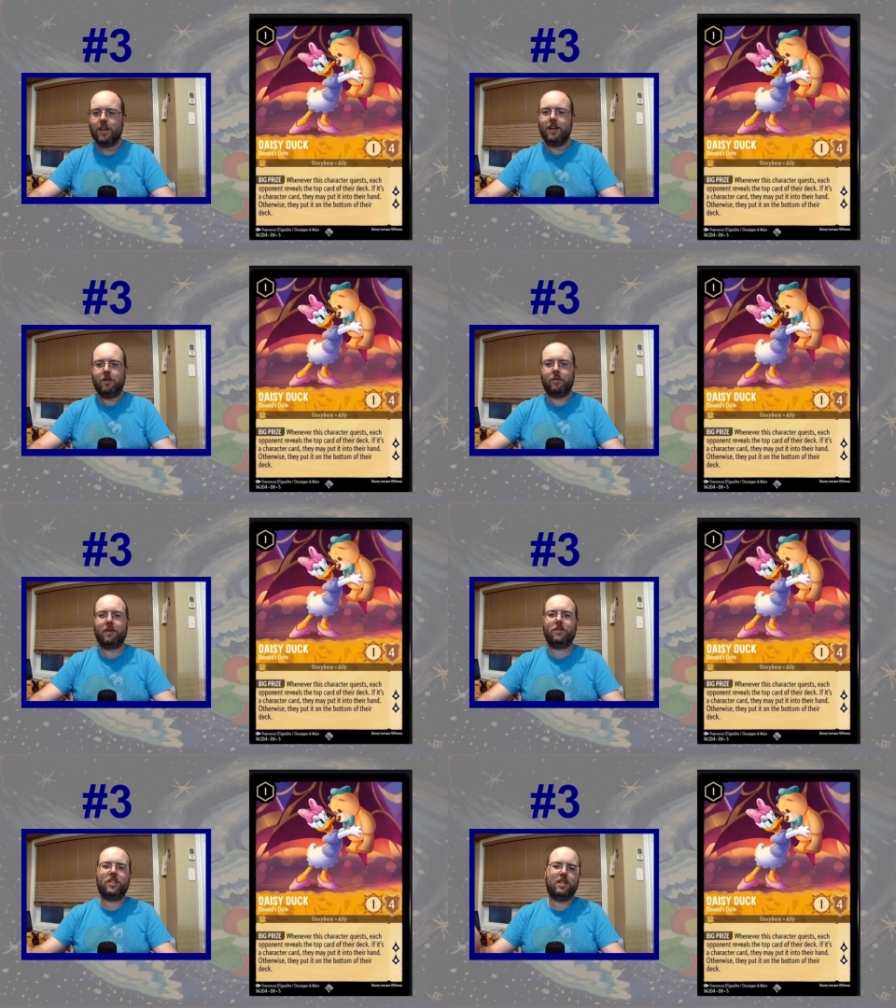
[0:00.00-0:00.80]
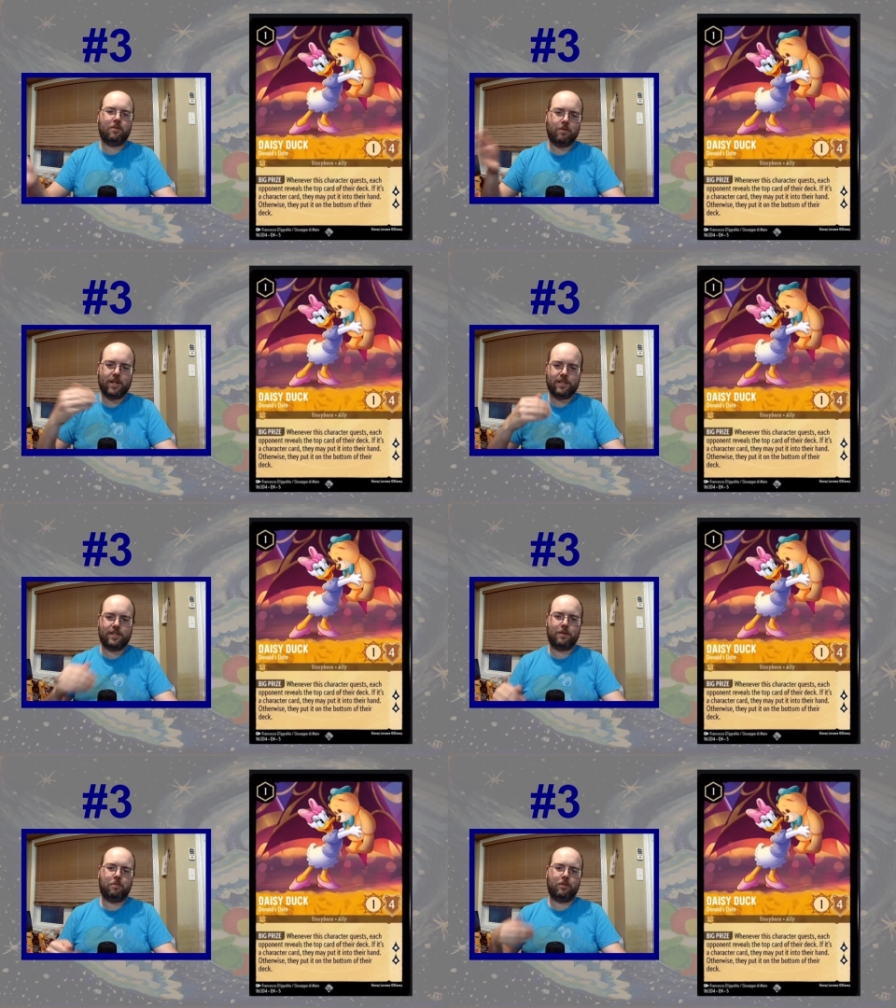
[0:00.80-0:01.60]
Whenever she quests, the
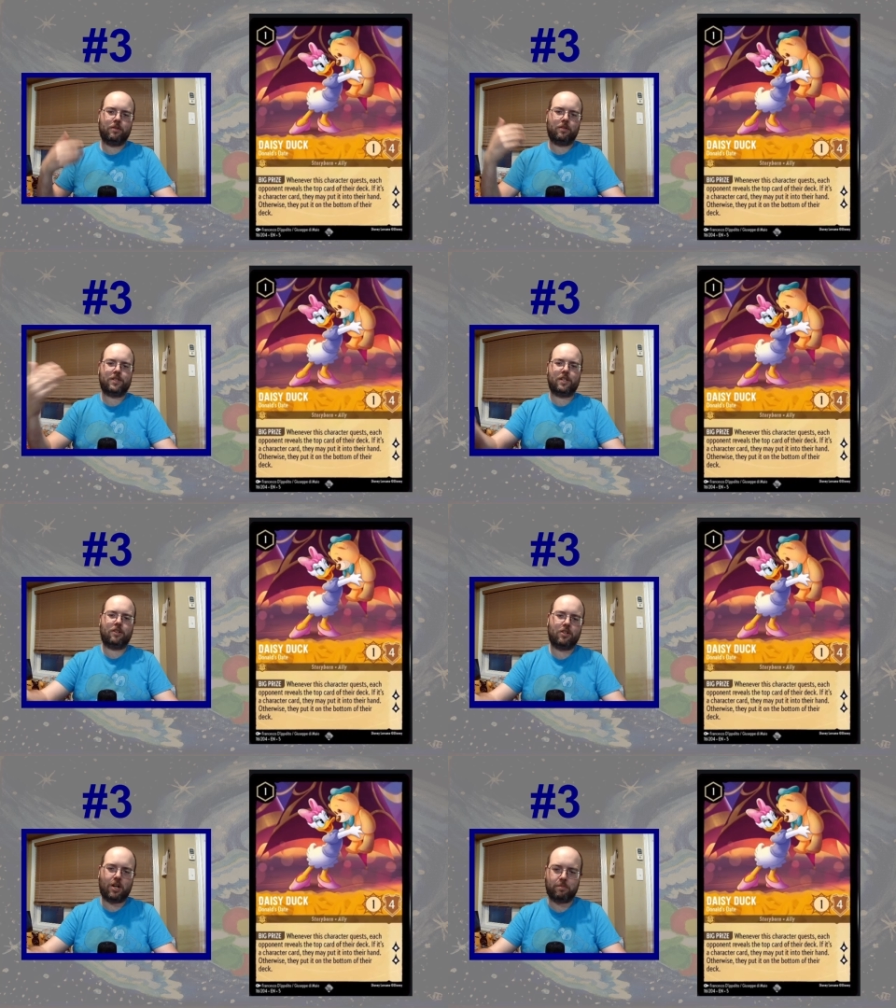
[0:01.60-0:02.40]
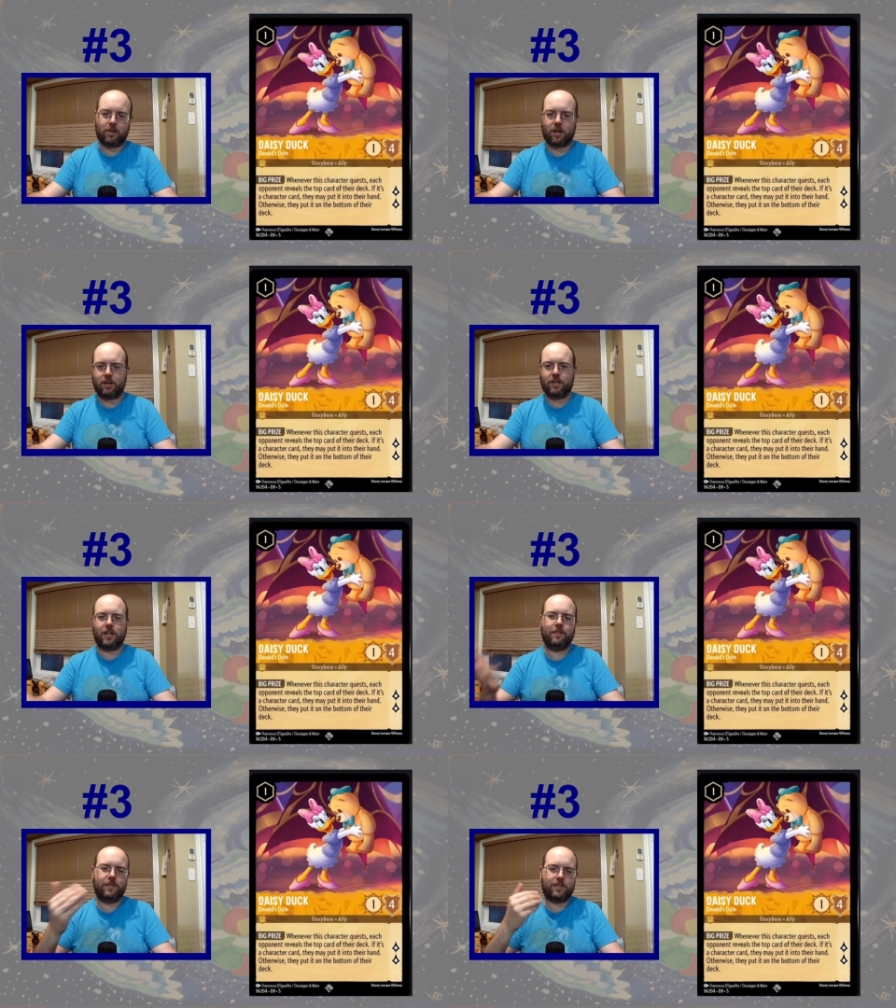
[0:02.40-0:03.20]
opponent looks at the top card.
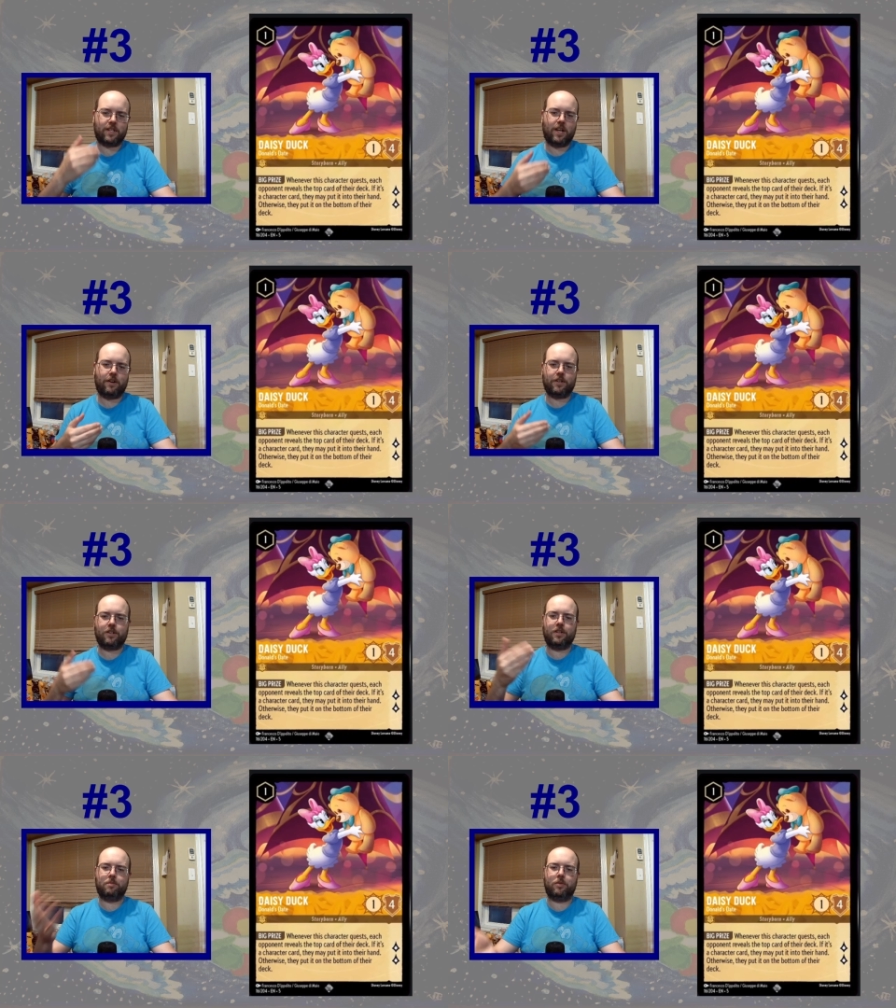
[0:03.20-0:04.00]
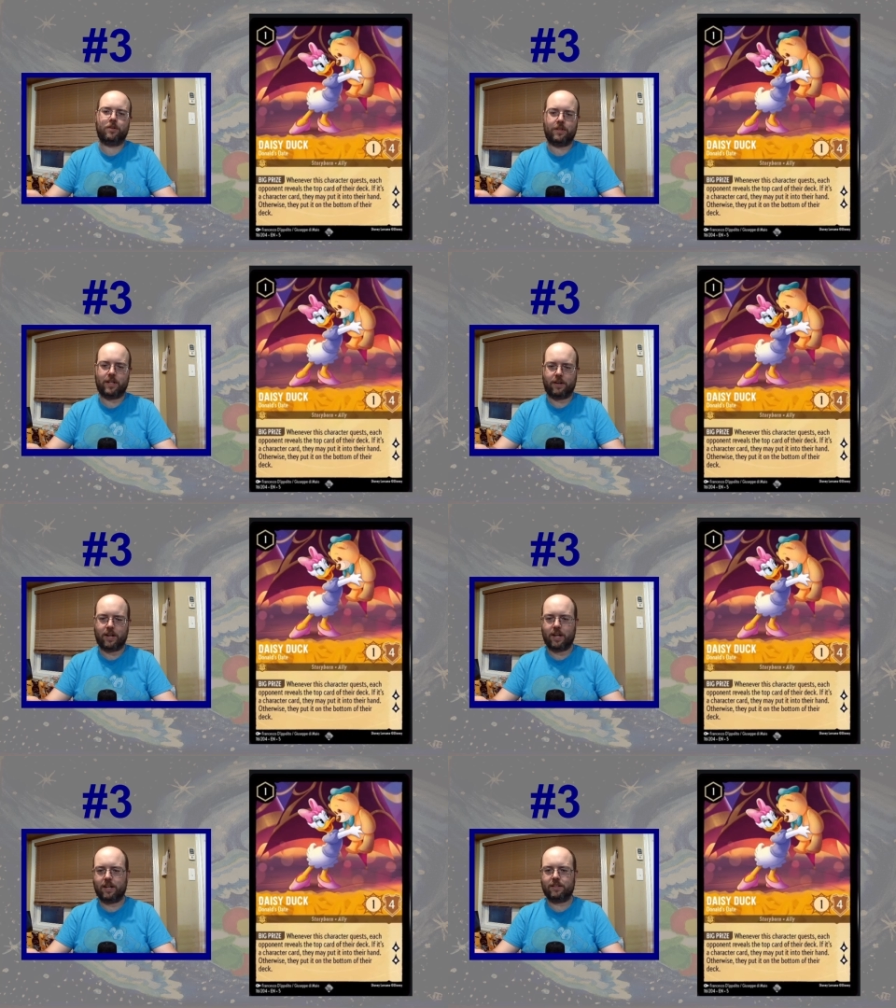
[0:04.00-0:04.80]
If it's a character, they put it in their
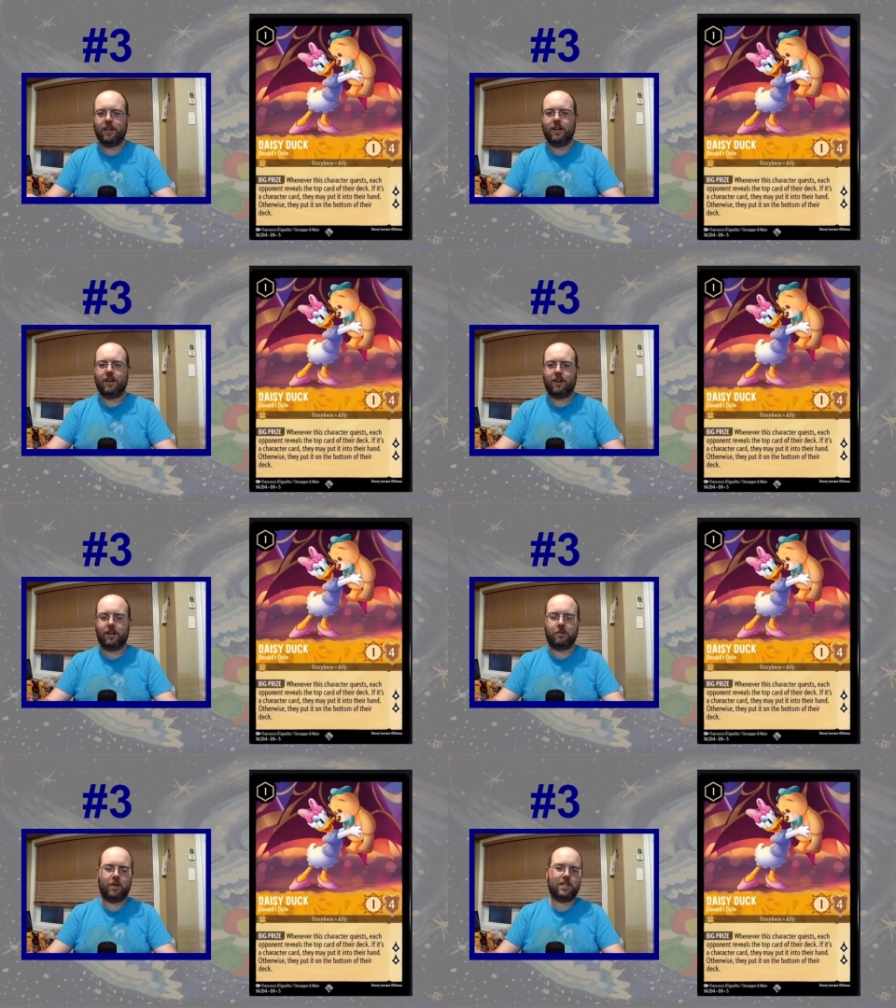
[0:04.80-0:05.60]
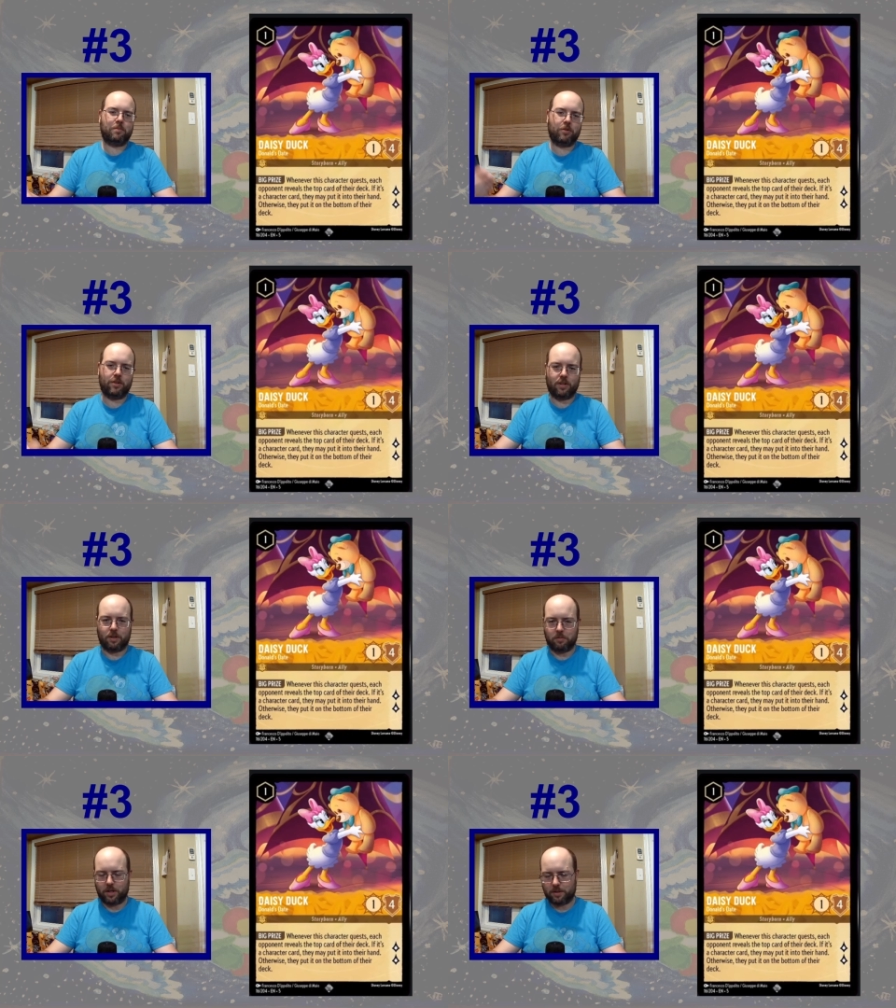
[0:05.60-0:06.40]
hand. Otherwise, they put it on the
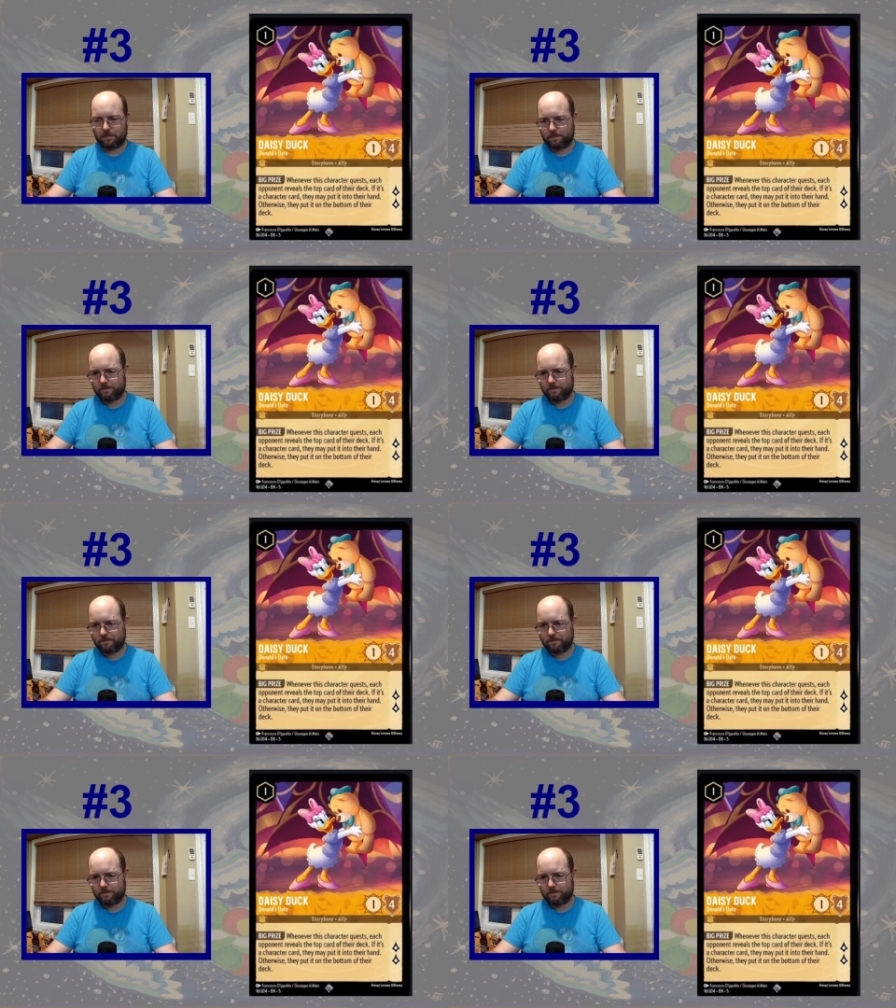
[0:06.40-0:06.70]
bottom.